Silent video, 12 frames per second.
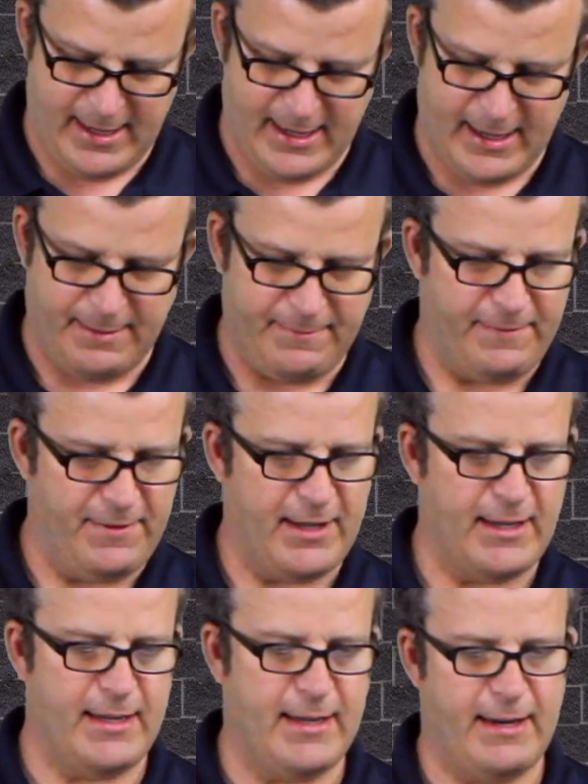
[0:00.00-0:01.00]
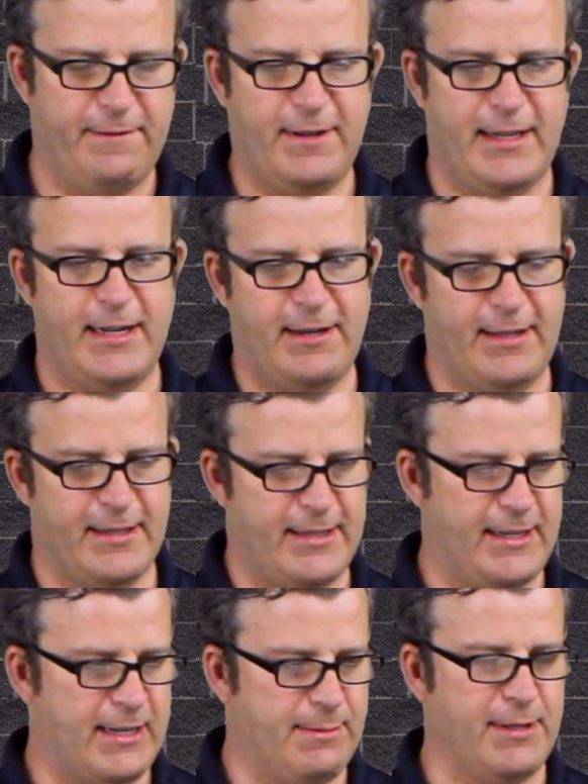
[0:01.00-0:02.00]
Um, if you can, I don't know if you can hear
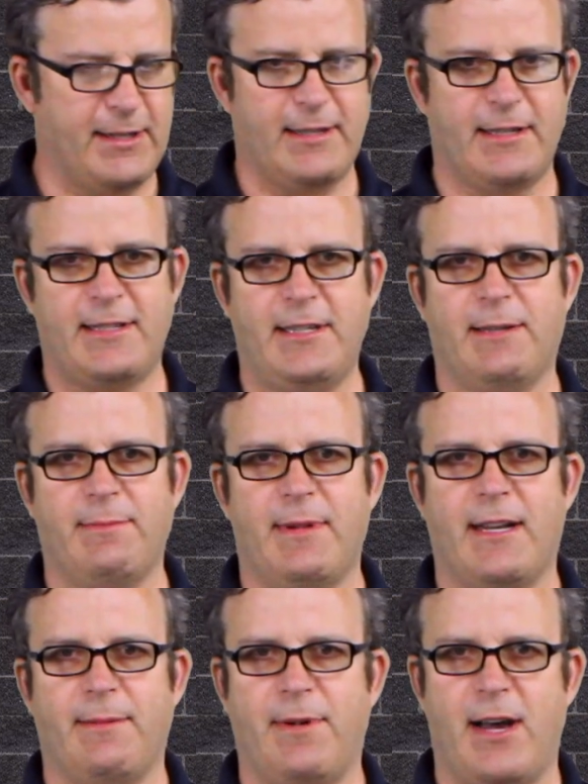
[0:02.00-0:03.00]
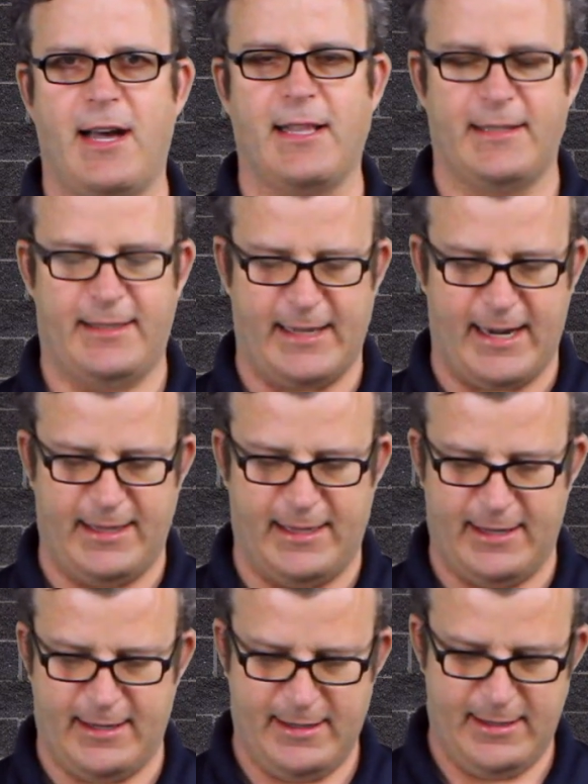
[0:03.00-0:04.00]
this in here, but there's a steel metal ball inside the,